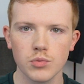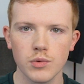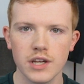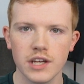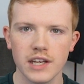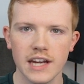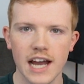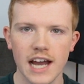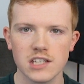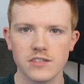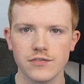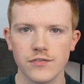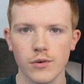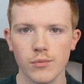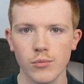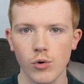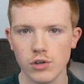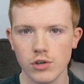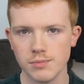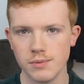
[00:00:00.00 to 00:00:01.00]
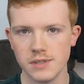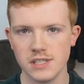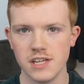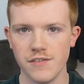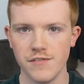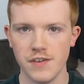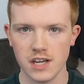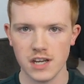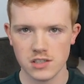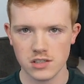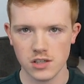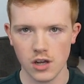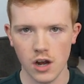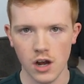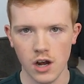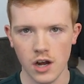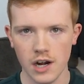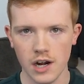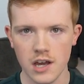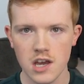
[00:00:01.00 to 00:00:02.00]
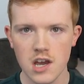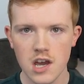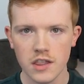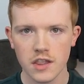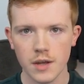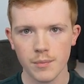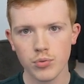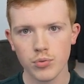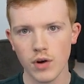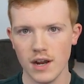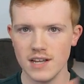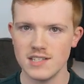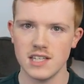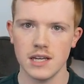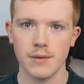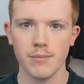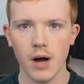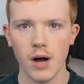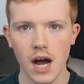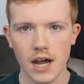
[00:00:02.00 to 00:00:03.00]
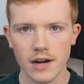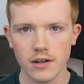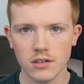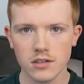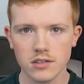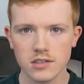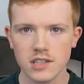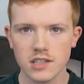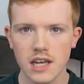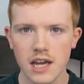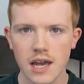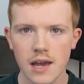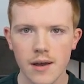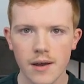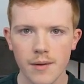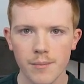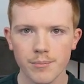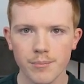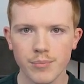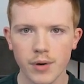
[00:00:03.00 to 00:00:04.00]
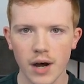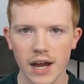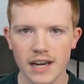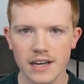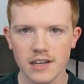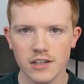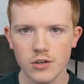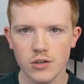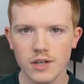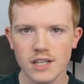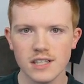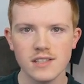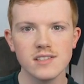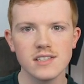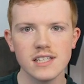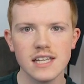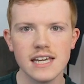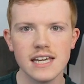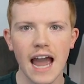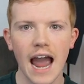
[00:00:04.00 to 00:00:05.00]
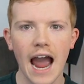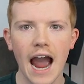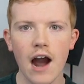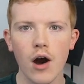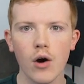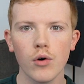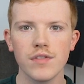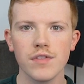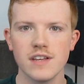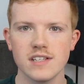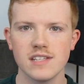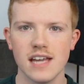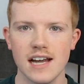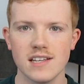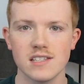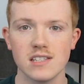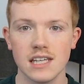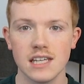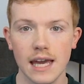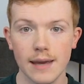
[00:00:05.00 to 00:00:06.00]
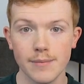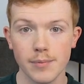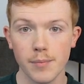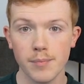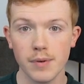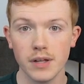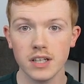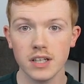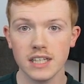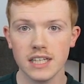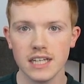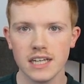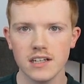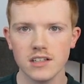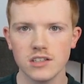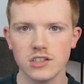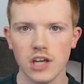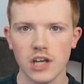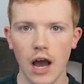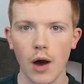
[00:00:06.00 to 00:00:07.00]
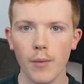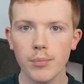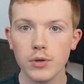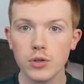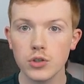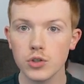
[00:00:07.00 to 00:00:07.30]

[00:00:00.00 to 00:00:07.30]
We could ask for more specifics on the pricing models. But you can see how this has the capability to help you